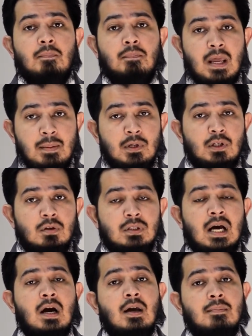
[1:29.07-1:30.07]
payment on
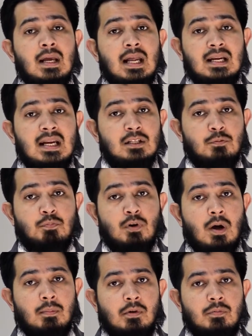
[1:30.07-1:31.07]
time and less
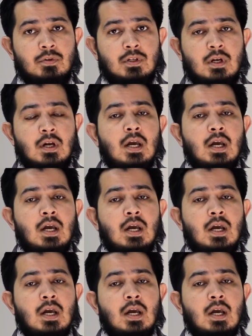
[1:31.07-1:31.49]
problems.